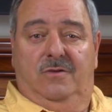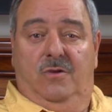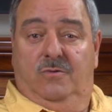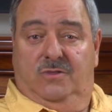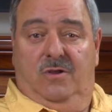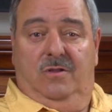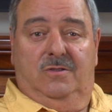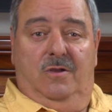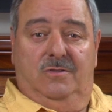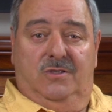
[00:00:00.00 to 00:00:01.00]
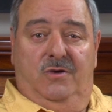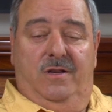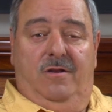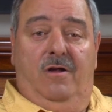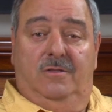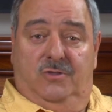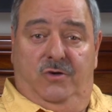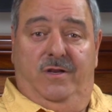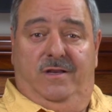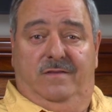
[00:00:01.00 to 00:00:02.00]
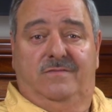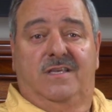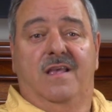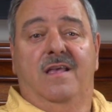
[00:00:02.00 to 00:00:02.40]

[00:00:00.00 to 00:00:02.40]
no salt alternatives.